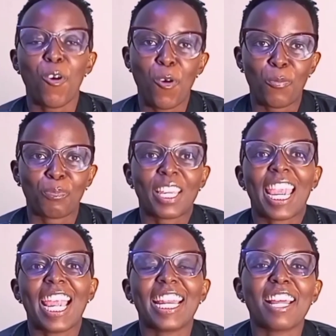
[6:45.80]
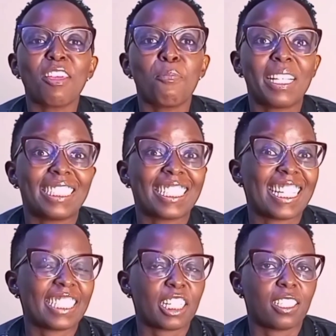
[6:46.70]
Oh, and another
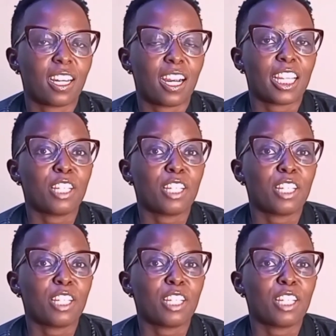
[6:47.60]
basic that